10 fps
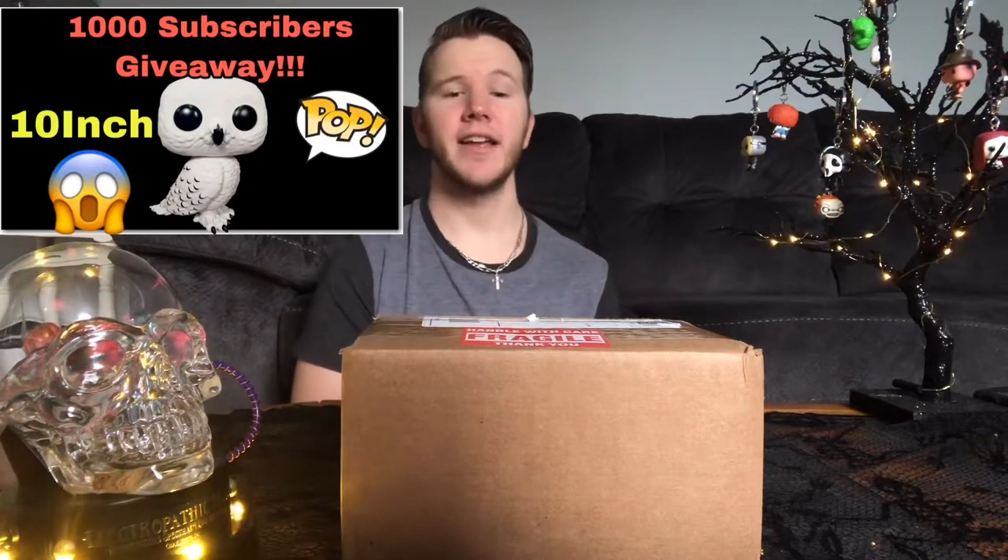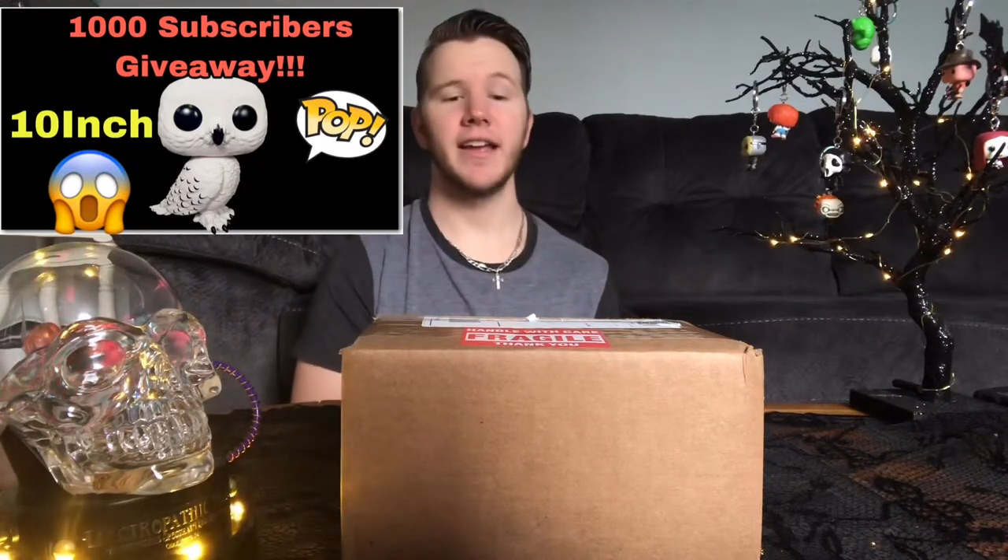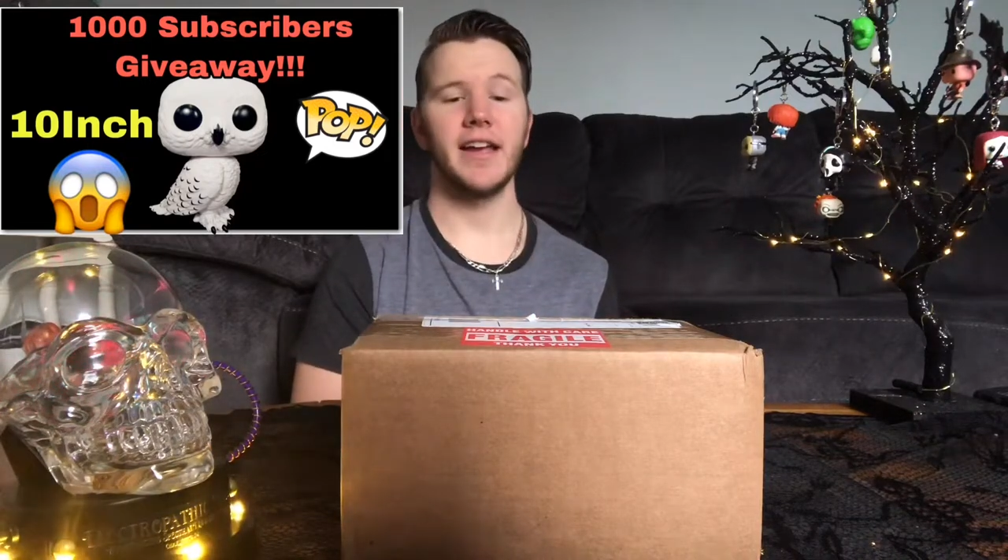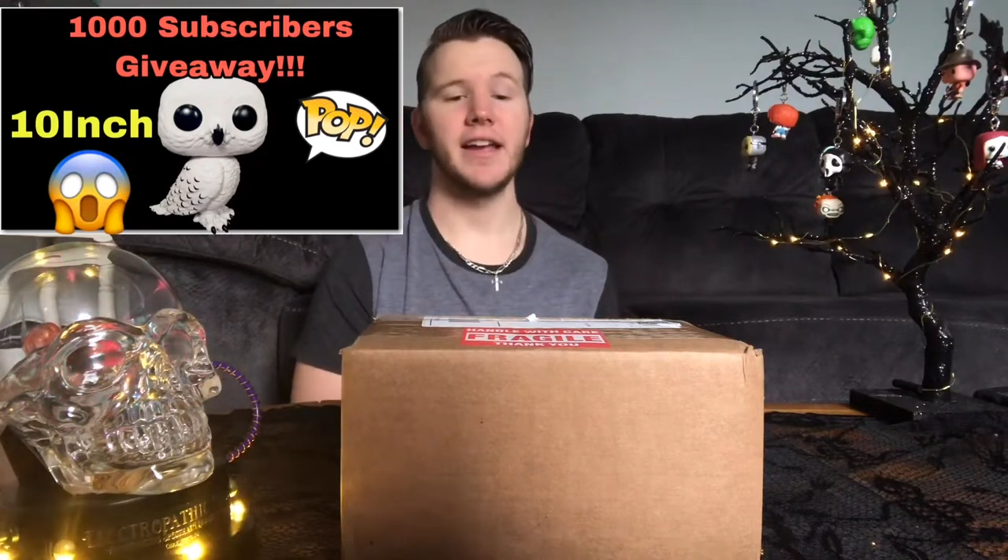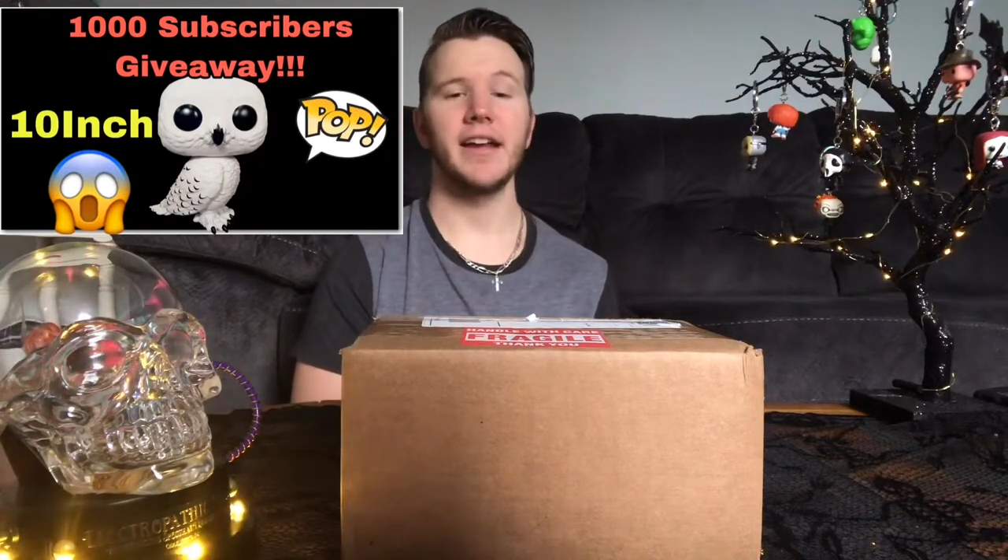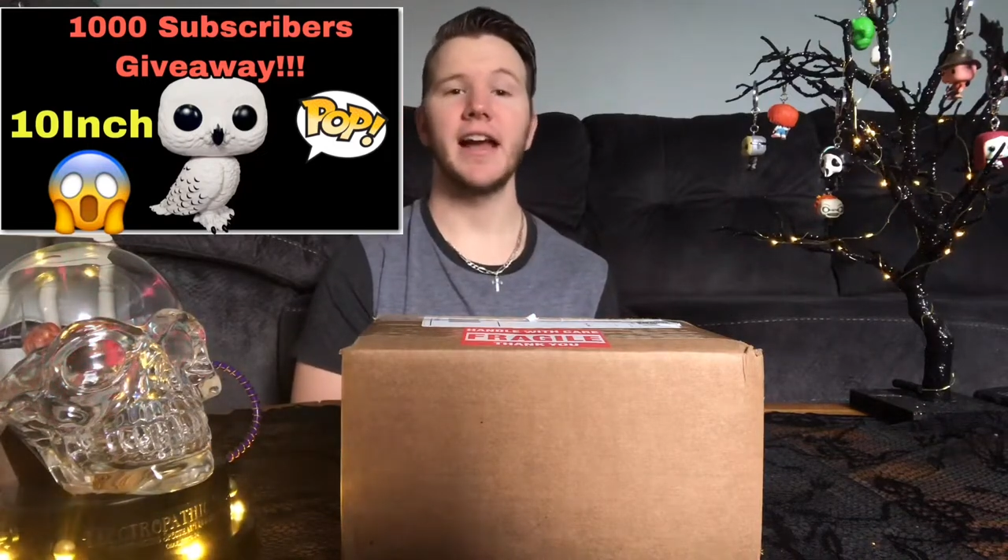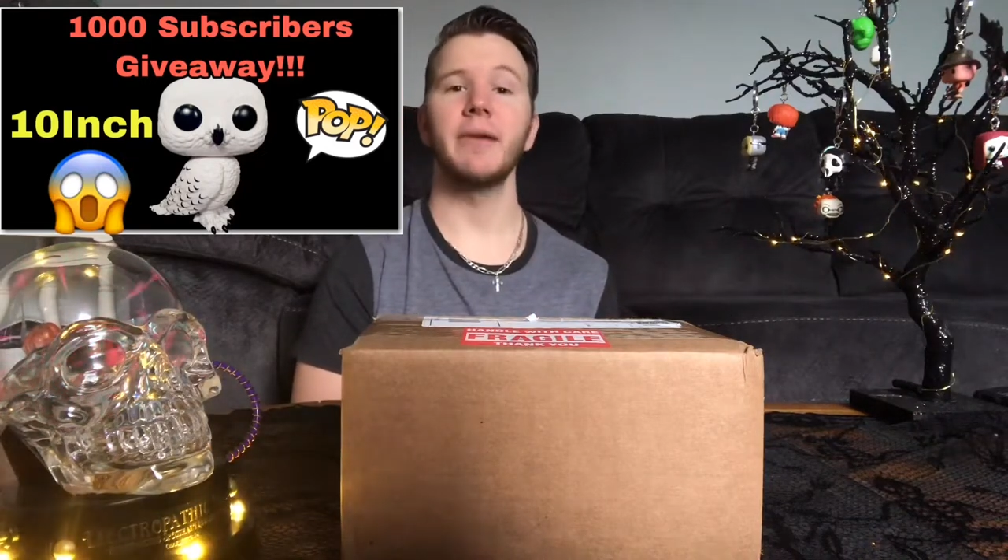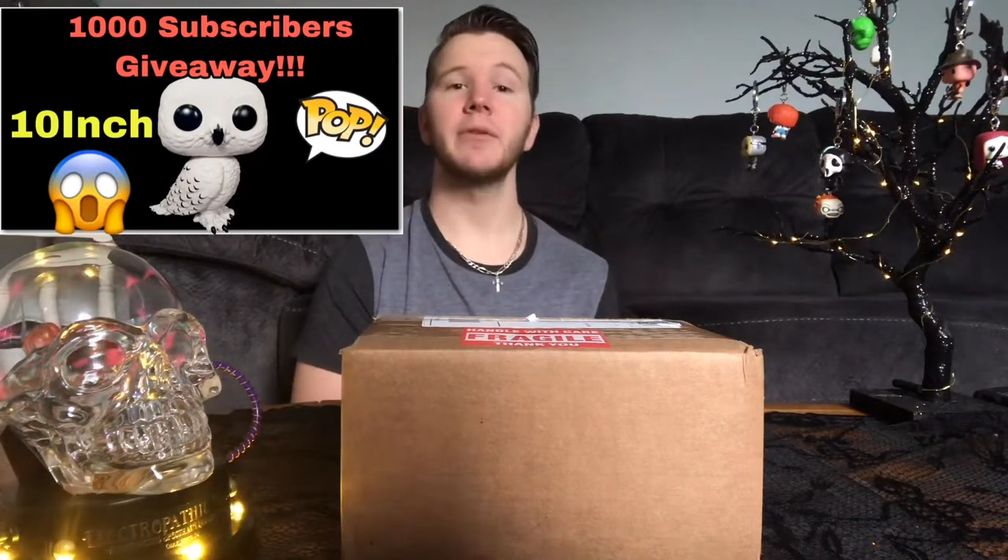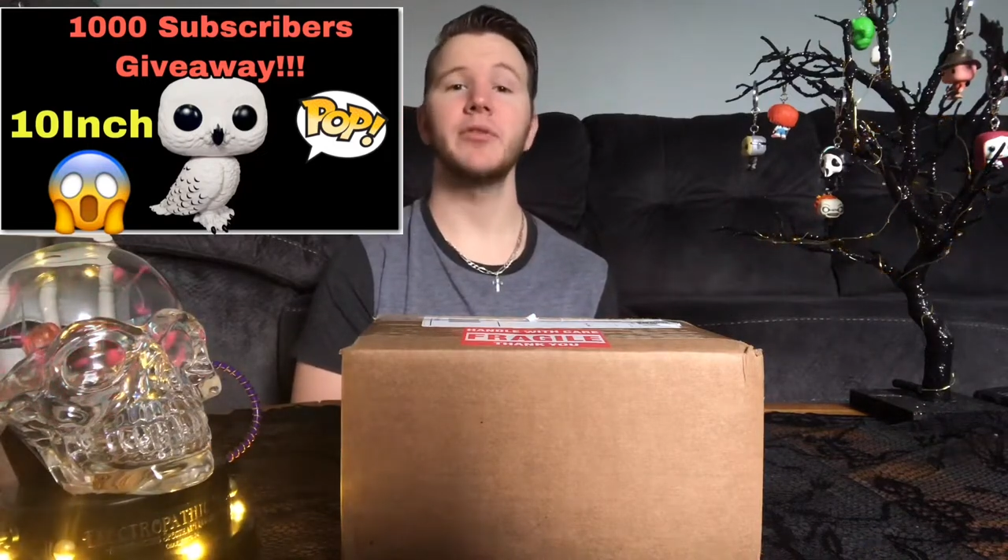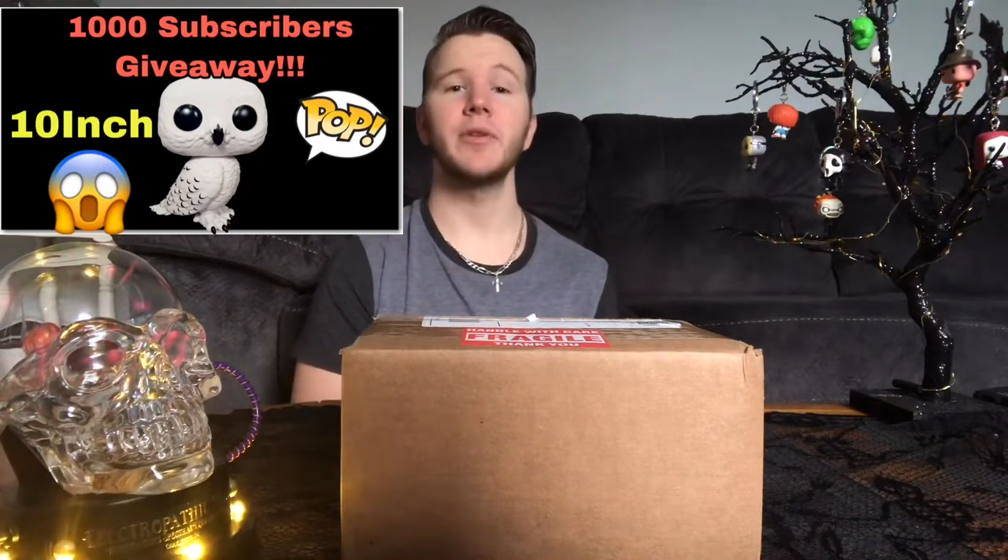And I
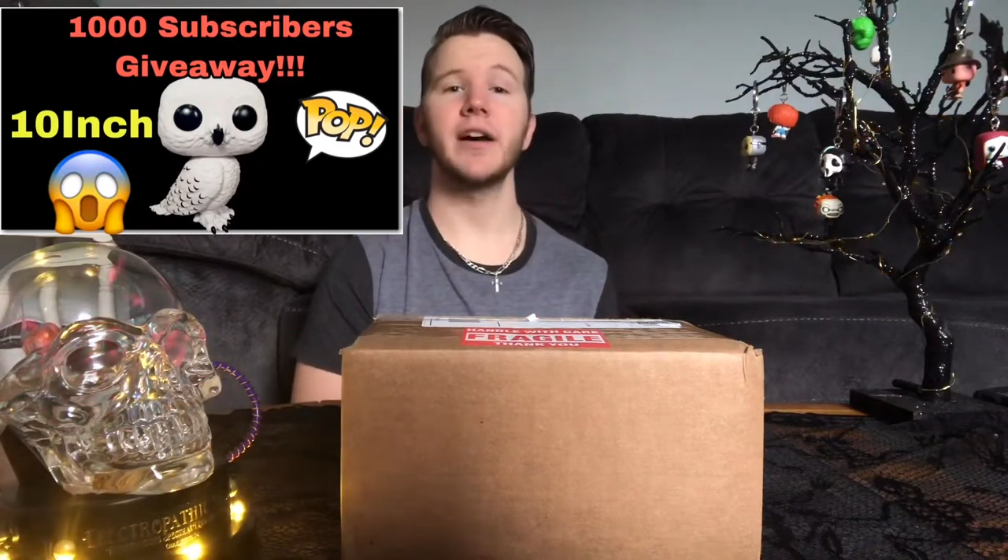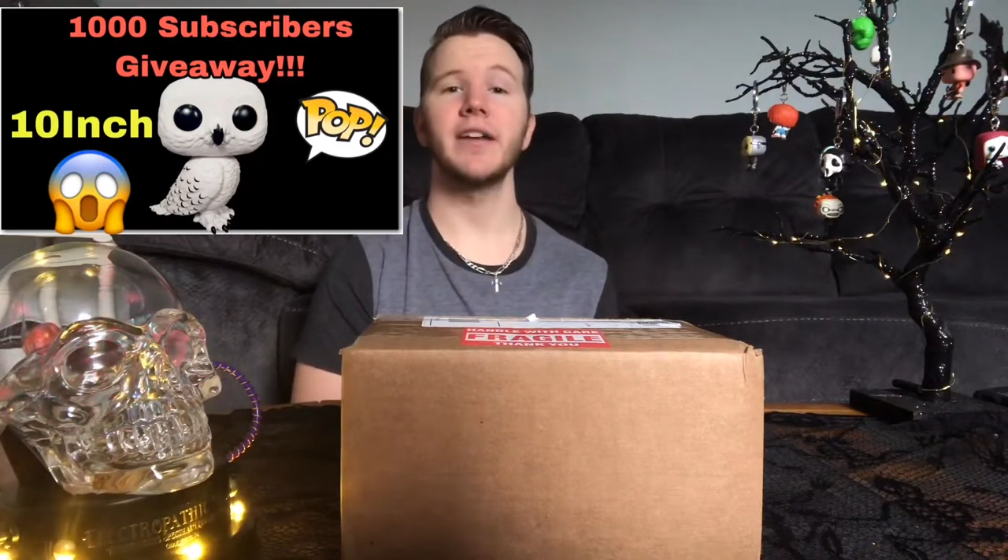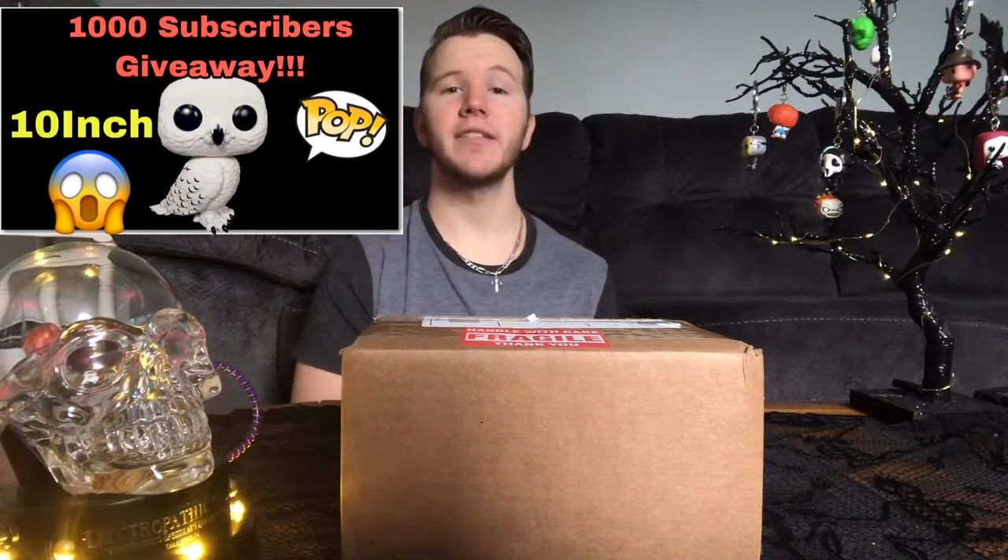wish you guys